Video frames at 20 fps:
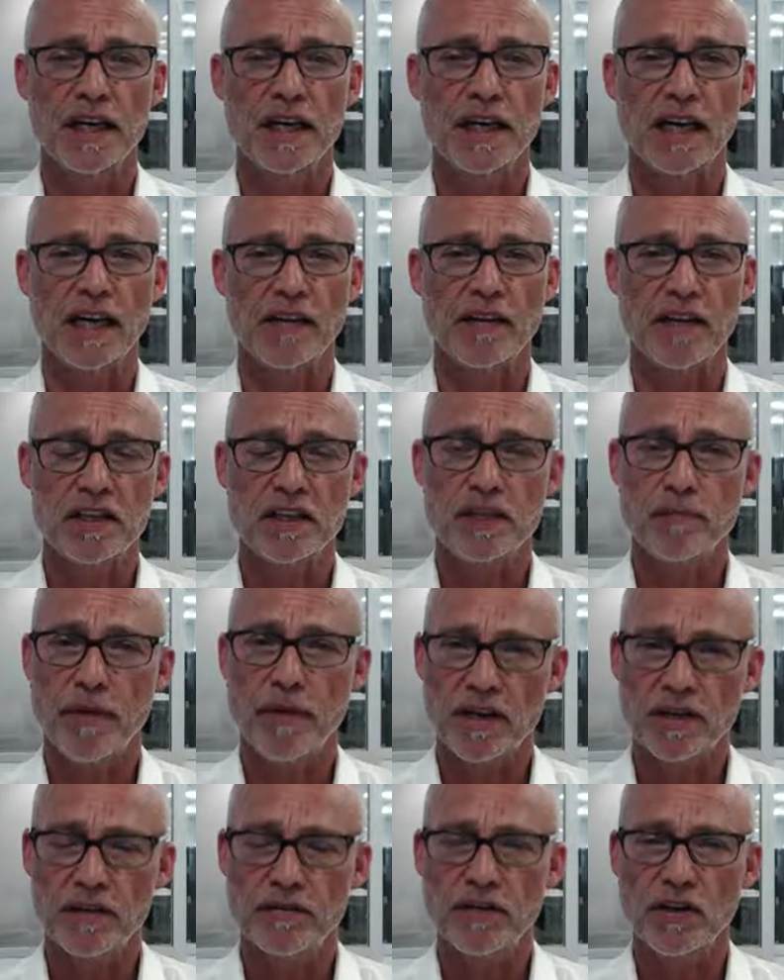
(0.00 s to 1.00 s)
that's the
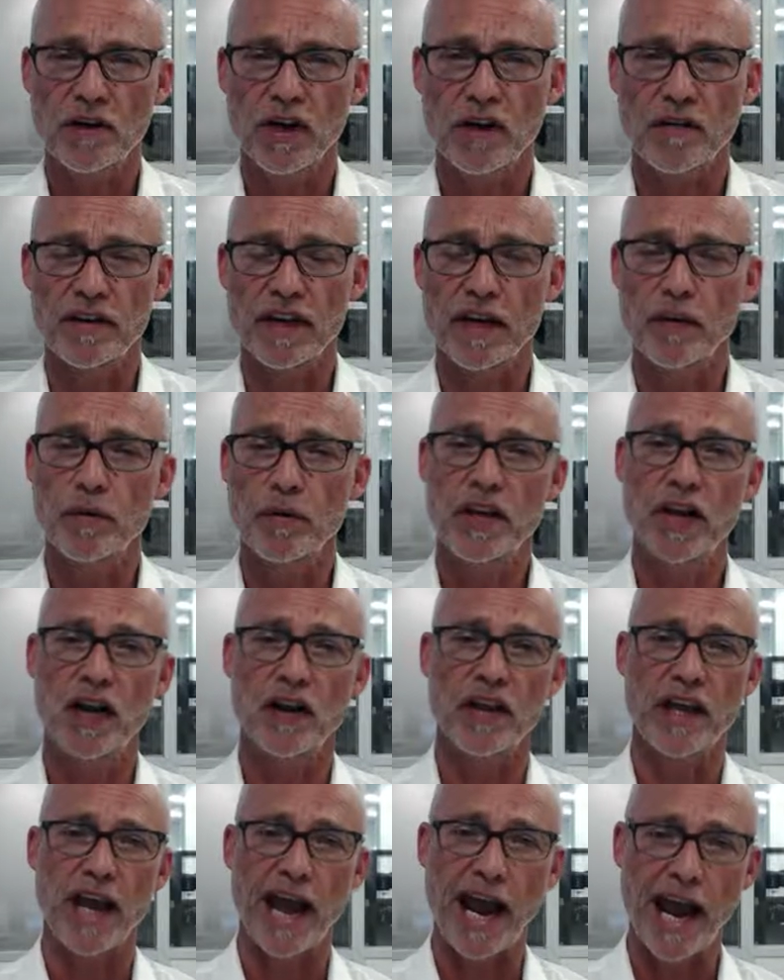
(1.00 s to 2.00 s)
passive side of it. Now we go to the
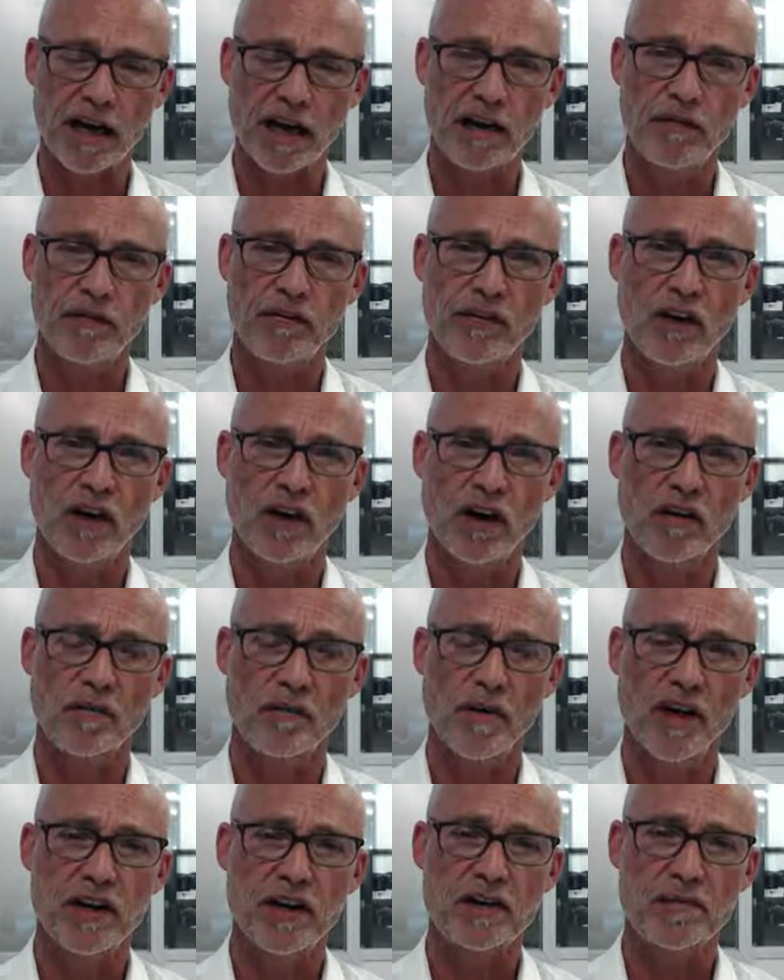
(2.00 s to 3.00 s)
active side of
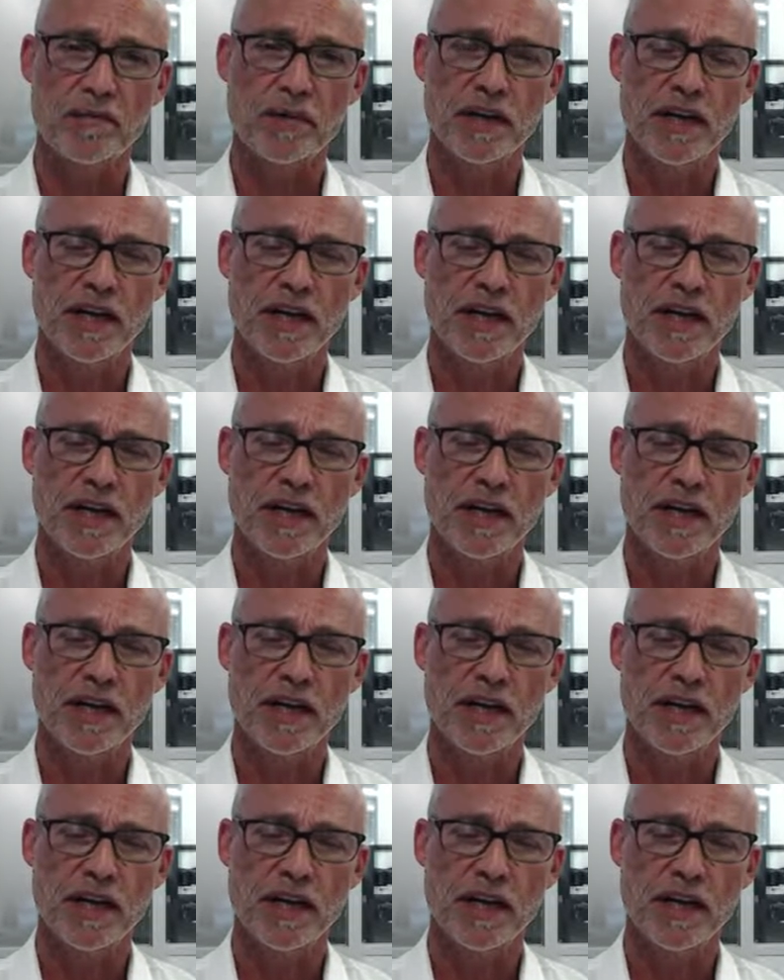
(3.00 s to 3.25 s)
management.